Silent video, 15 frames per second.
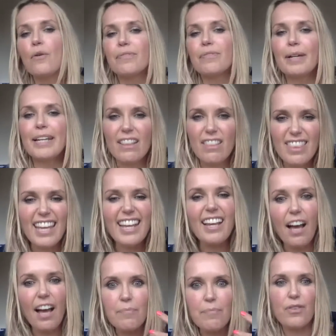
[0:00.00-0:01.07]
We can think
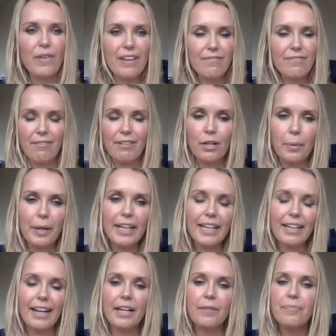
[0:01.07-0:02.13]
up 3 very
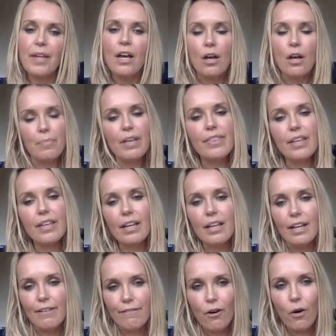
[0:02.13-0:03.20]
quickly. But the
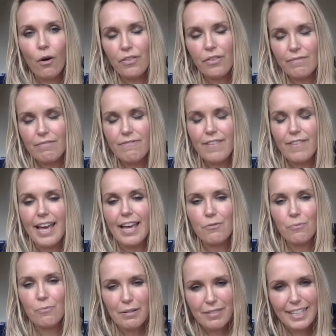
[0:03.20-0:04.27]
4th and 5th,
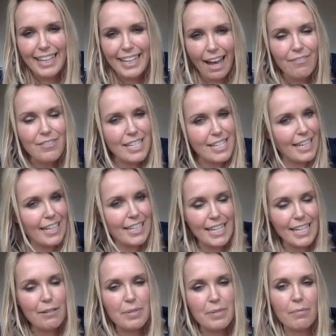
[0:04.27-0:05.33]
we really have to dig
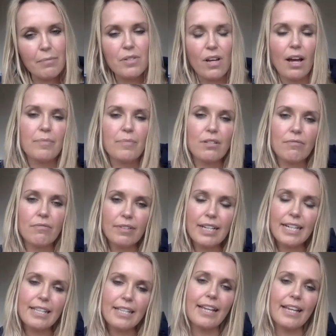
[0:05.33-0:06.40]
deep sometimes to
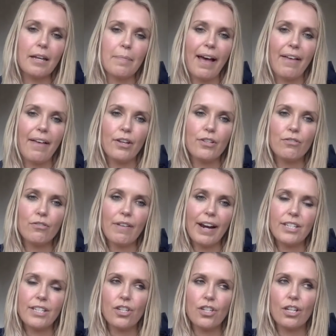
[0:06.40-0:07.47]
really think about those
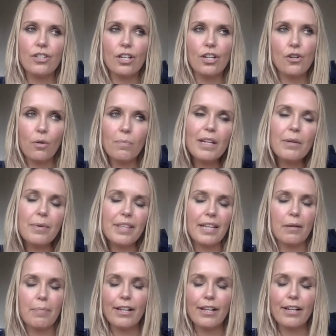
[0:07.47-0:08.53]
gratitudes. And normally within
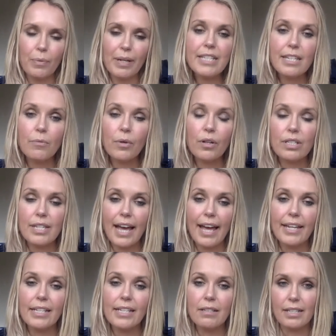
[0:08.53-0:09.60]
about 21
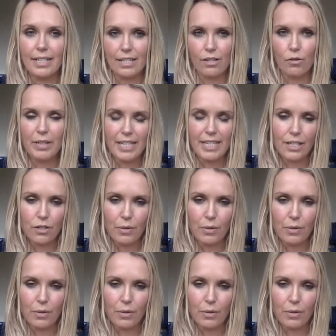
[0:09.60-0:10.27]
days, because it normally takes